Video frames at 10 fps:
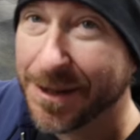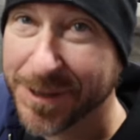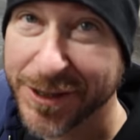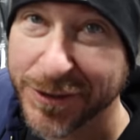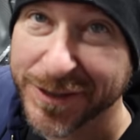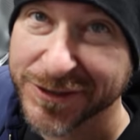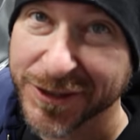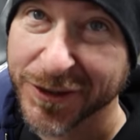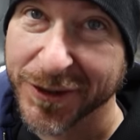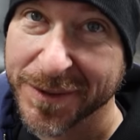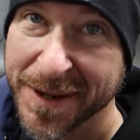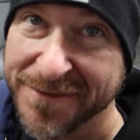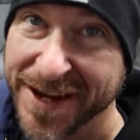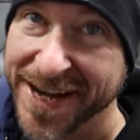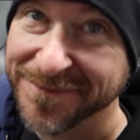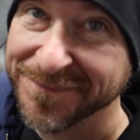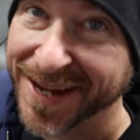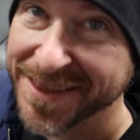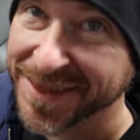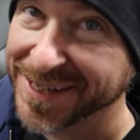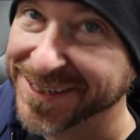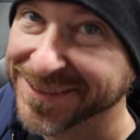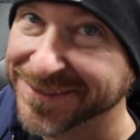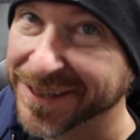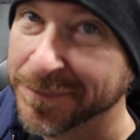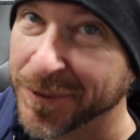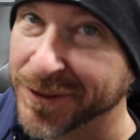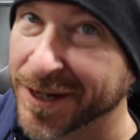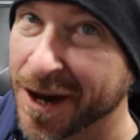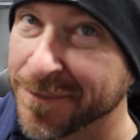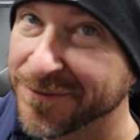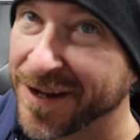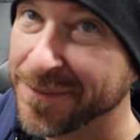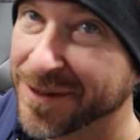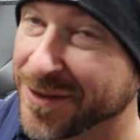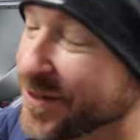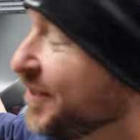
I'm gonna do this to the hood of my van, I think. Gonna put the carbon fiber on the